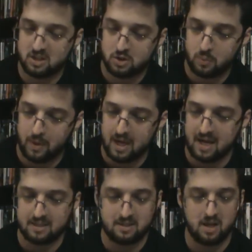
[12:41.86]
three
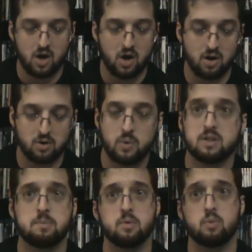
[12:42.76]
are
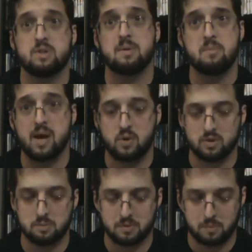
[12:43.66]
Christmas, some of my
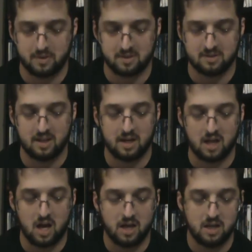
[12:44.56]
Christmas presents that I
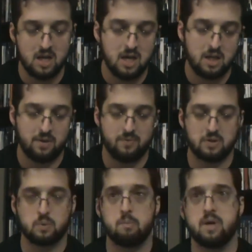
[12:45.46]
got. The
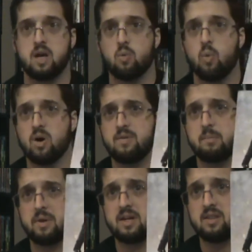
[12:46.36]
first one being War of the
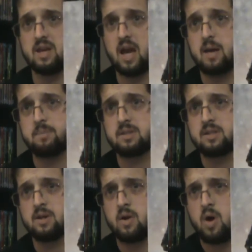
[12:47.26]
Planet of the
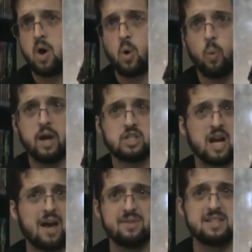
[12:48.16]
Apes, which I
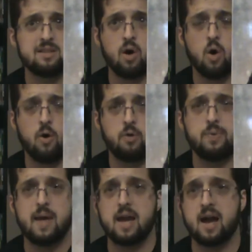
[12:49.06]
haven't seen the whole
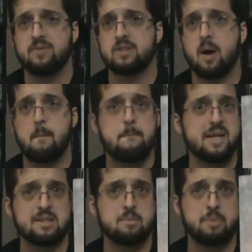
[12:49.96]
thing. I saw
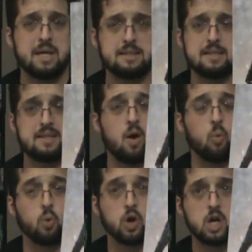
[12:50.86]
bits and pieces at
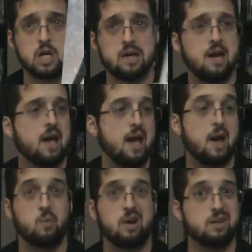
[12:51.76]
work,
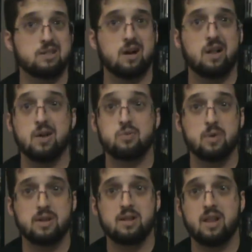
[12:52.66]
and what I saw I
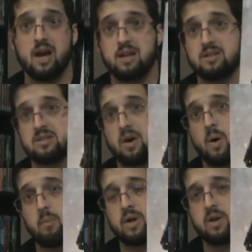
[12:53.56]
really liked, so
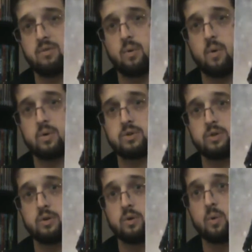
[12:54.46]
I'm looking forward
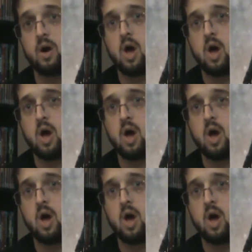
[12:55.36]
to